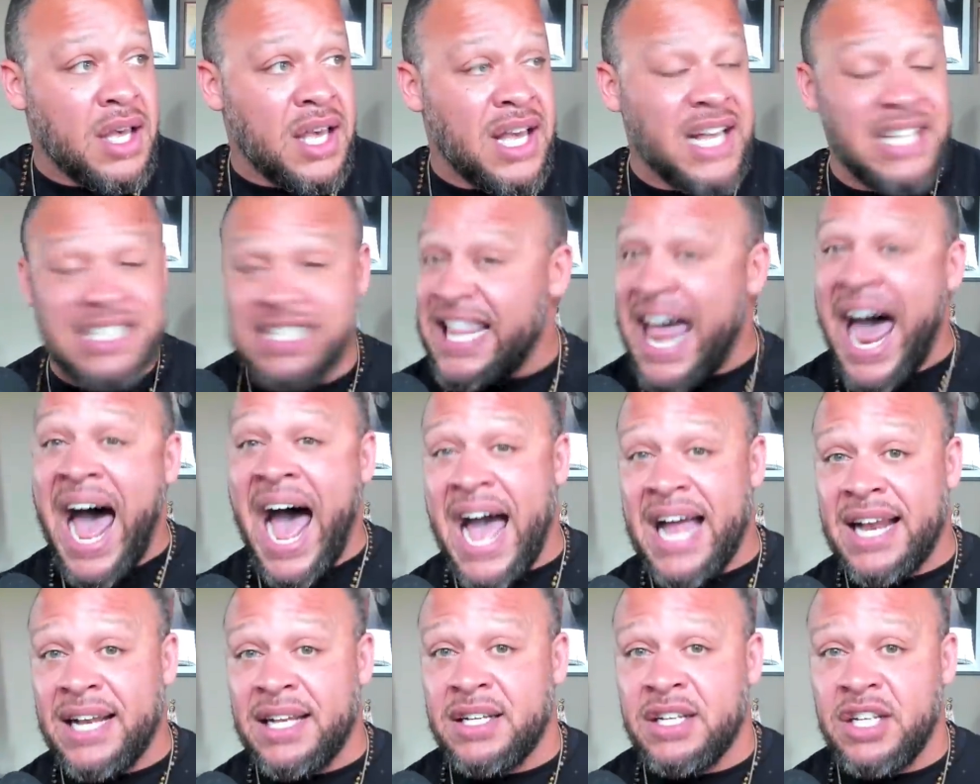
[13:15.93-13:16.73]
It's
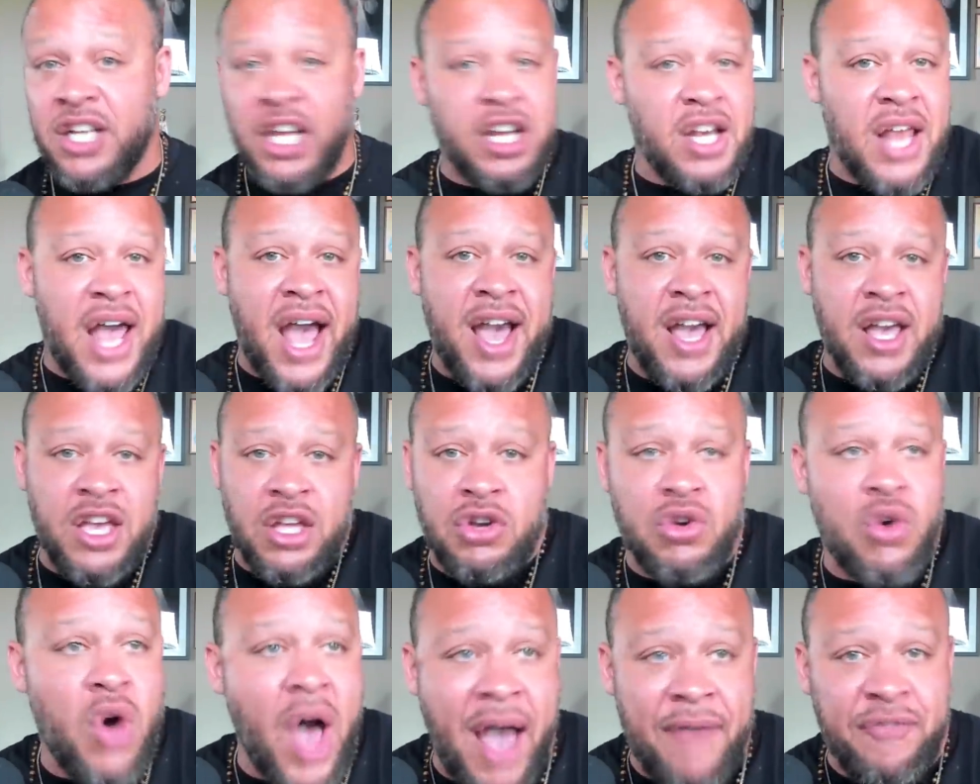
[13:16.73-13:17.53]
not. And I
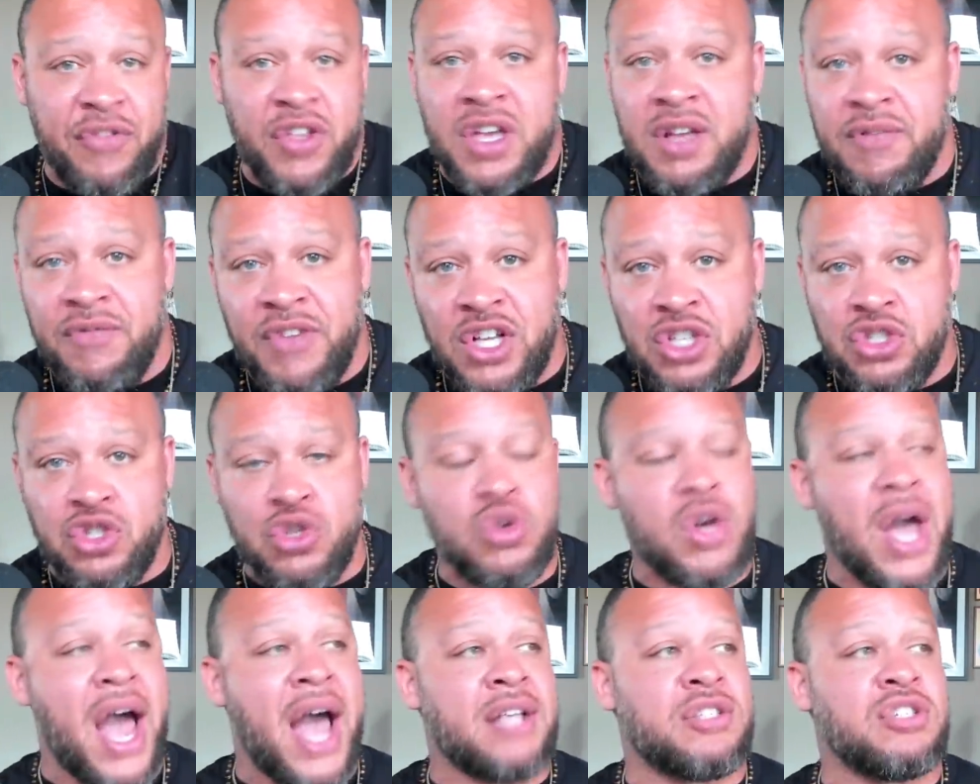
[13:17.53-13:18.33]
don't have to convince you
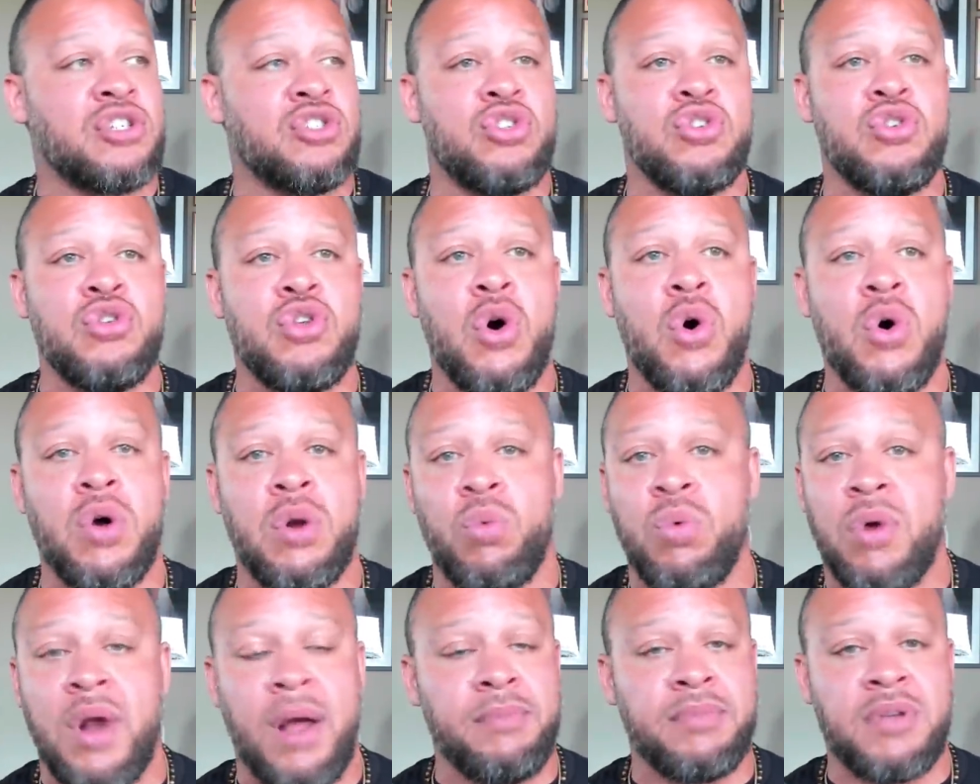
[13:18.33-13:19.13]
guys because you know
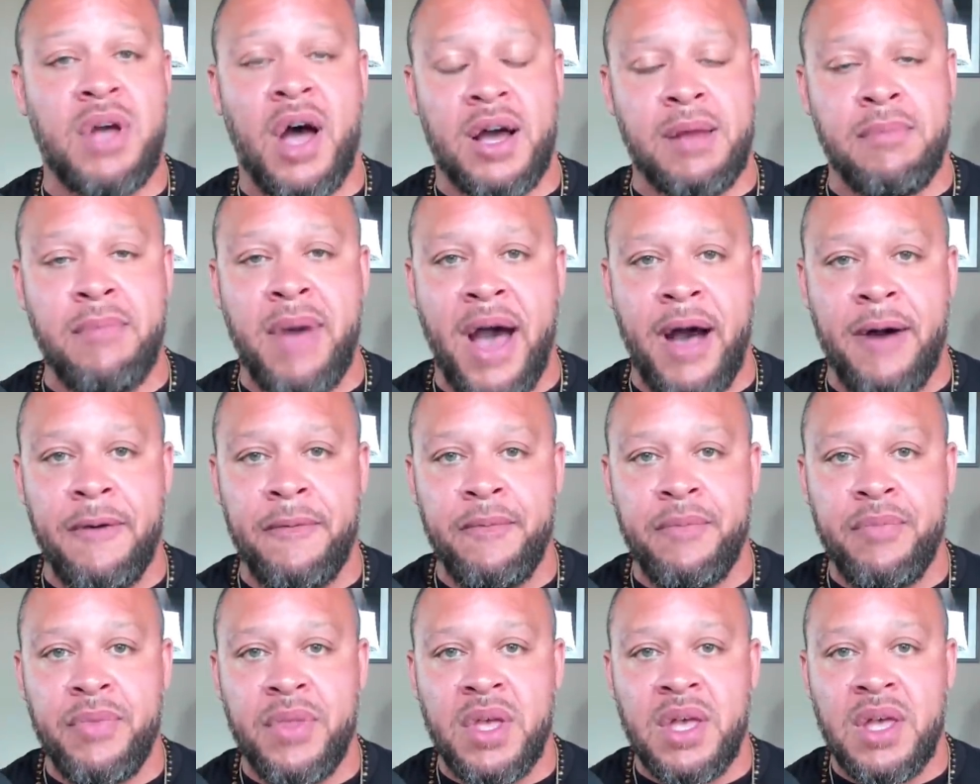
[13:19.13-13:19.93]
what I'm talking about.
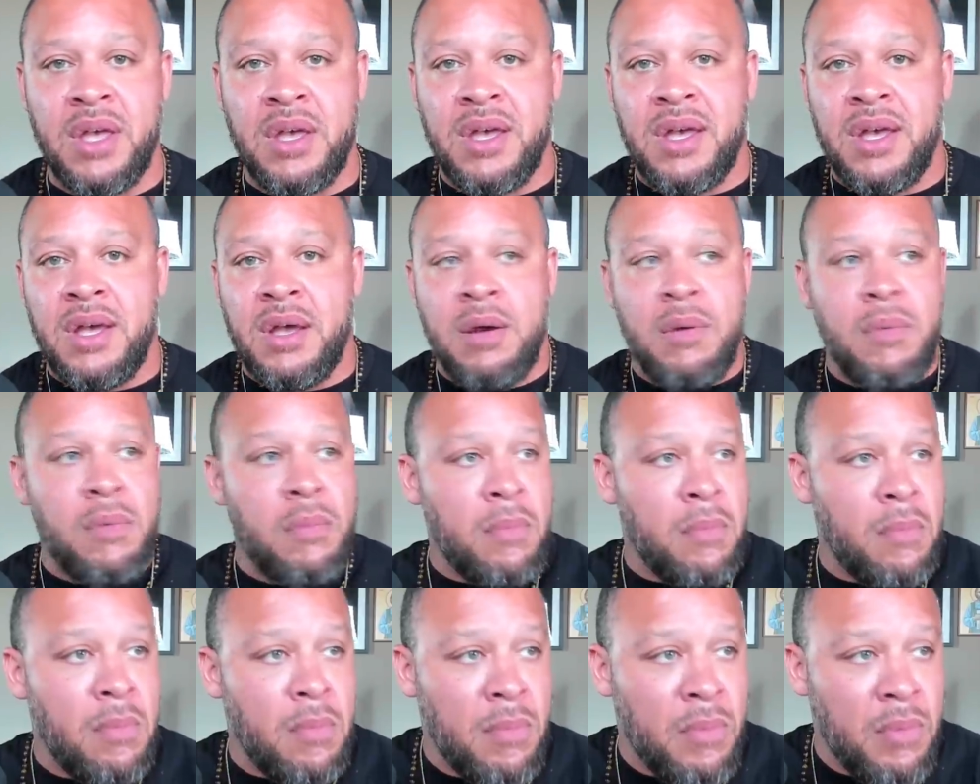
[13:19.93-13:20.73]

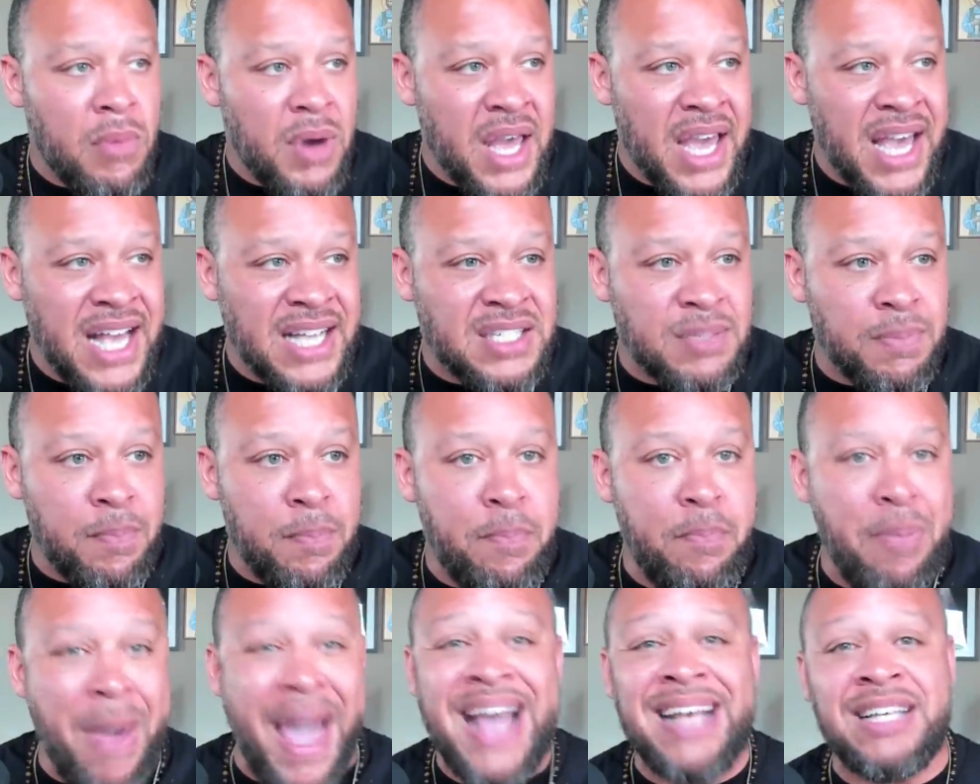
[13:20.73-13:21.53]
It's
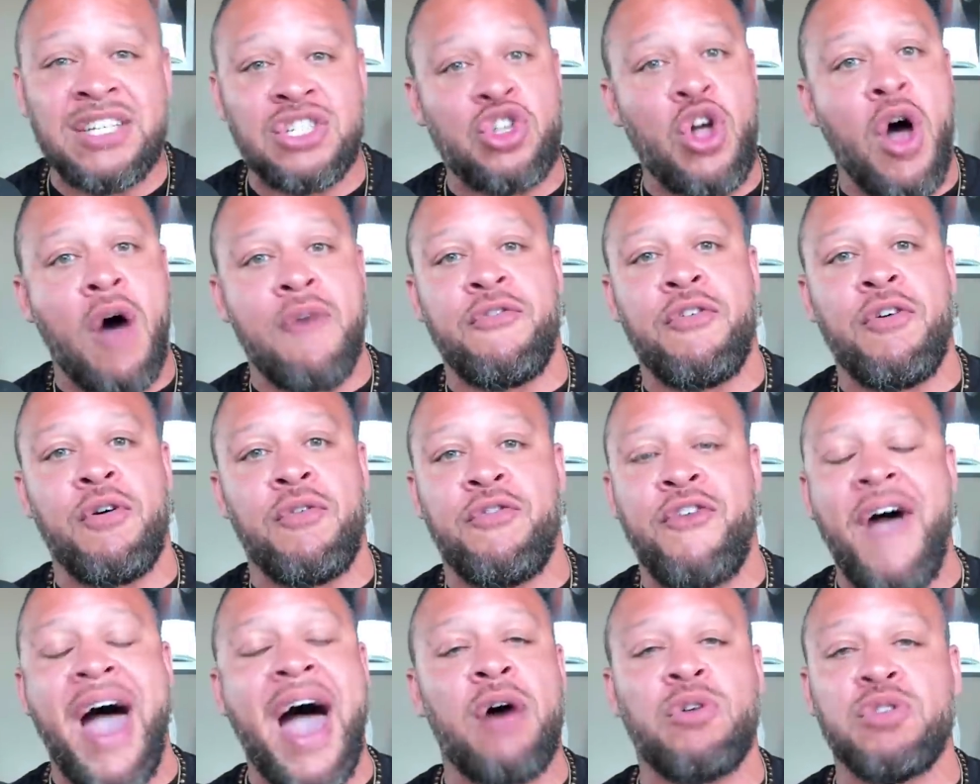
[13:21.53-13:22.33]
based off a
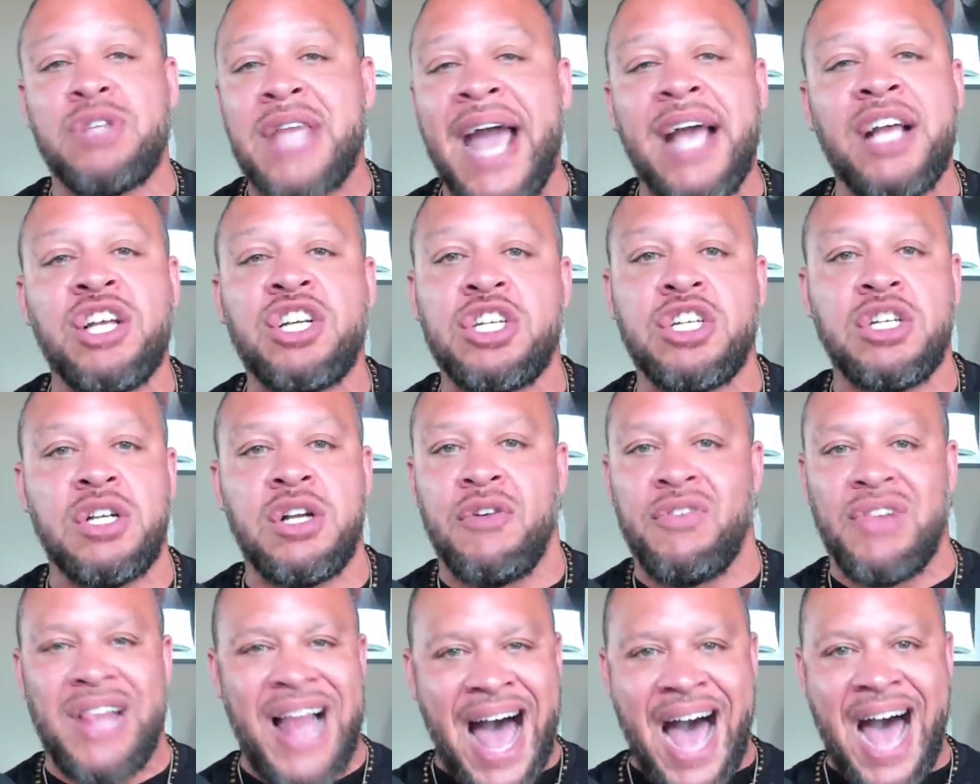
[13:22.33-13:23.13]
foundation
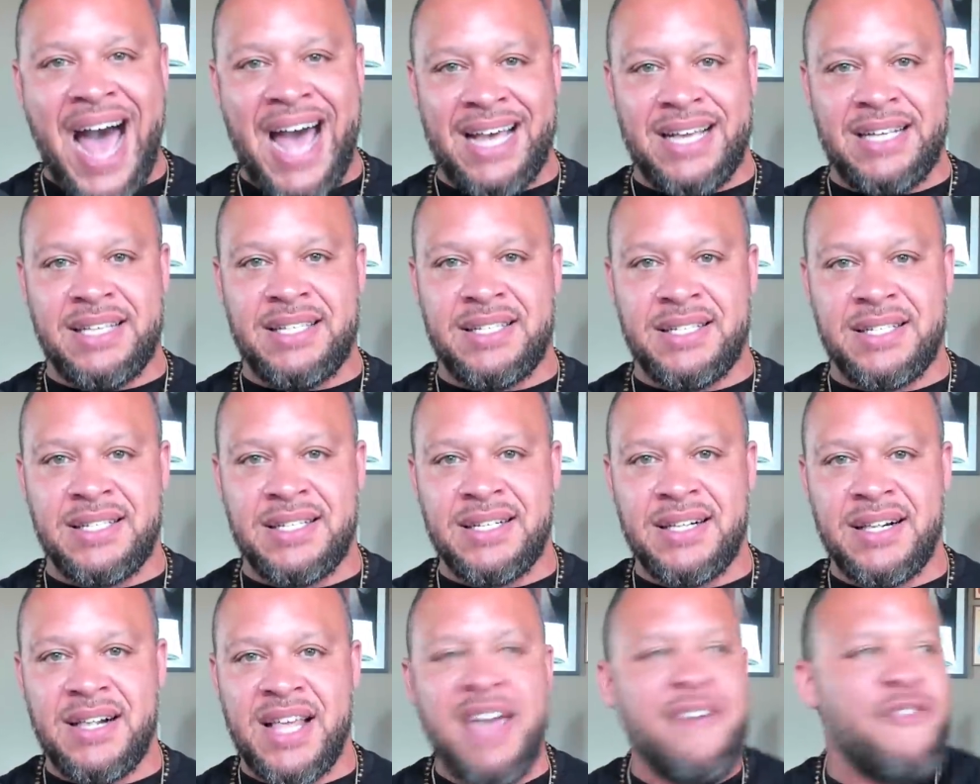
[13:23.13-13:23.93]
of lies.
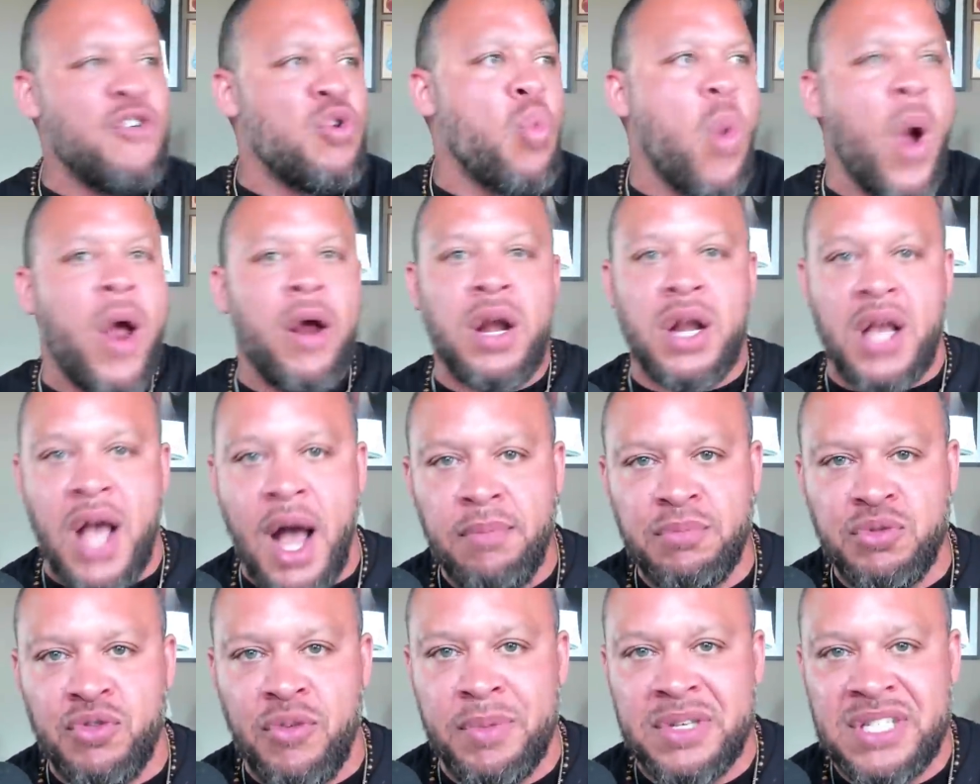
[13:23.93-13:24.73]
Even where it
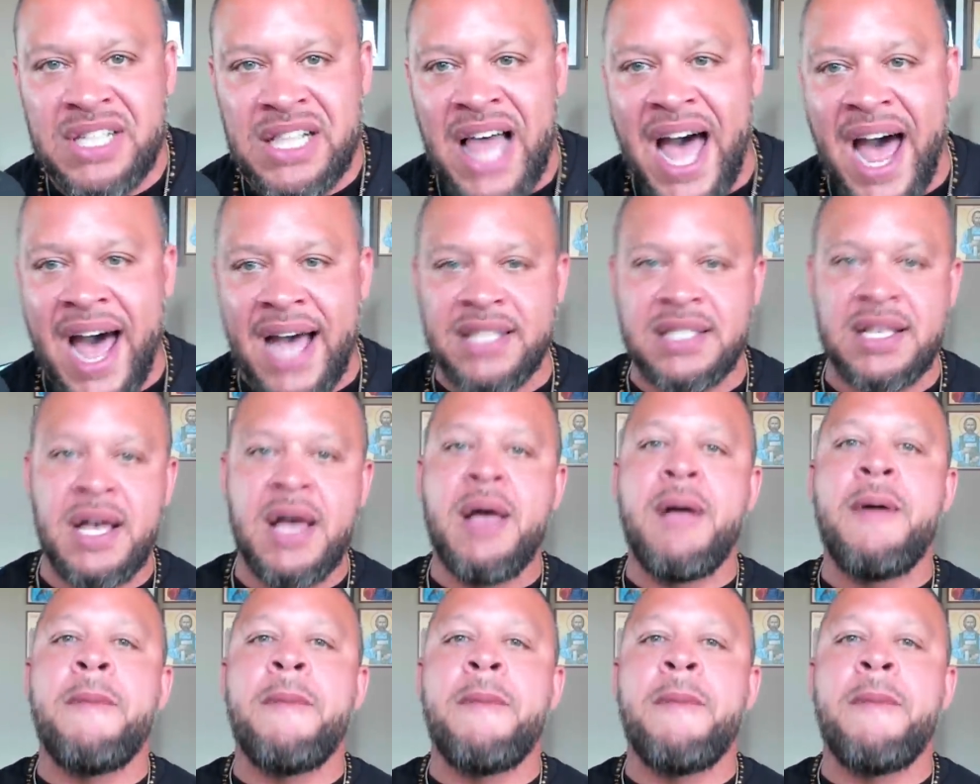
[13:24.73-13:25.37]
comes from is lies.